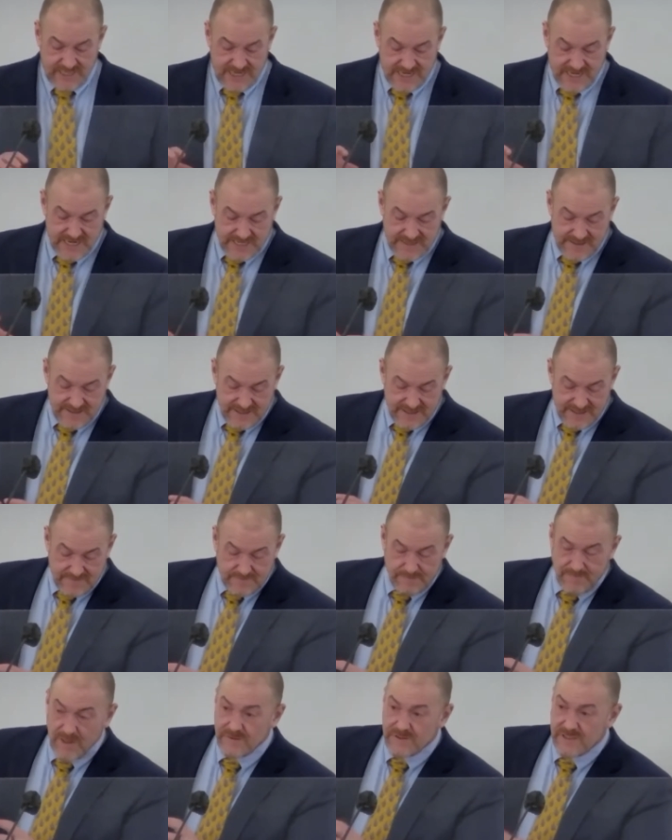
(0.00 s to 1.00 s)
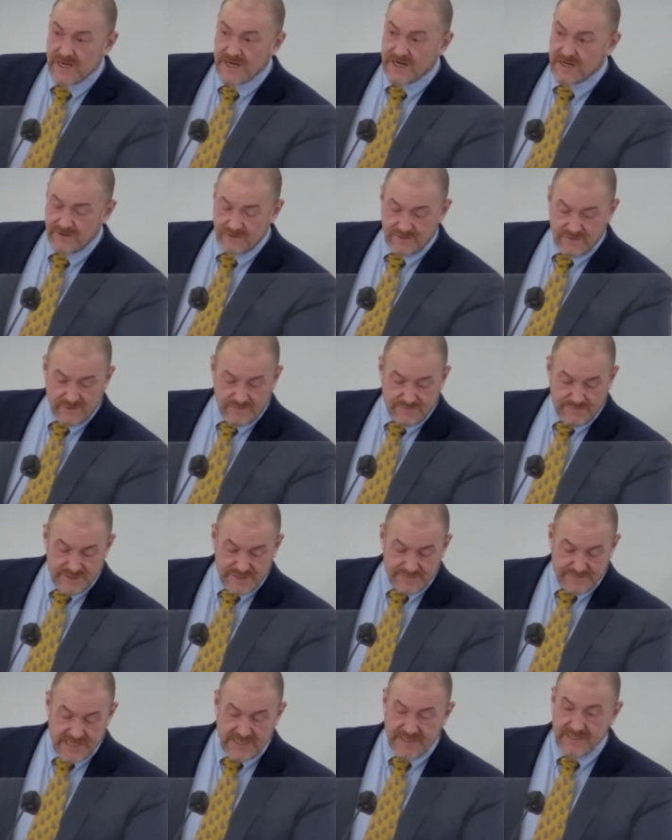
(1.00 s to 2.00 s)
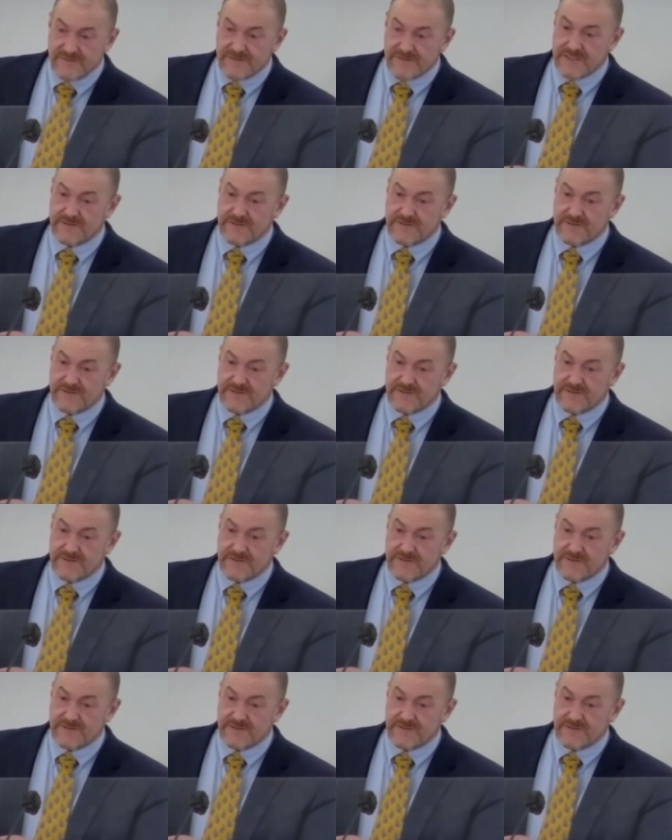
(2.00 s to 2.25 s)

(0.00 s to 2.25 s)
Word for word: and the multicultural perspectives,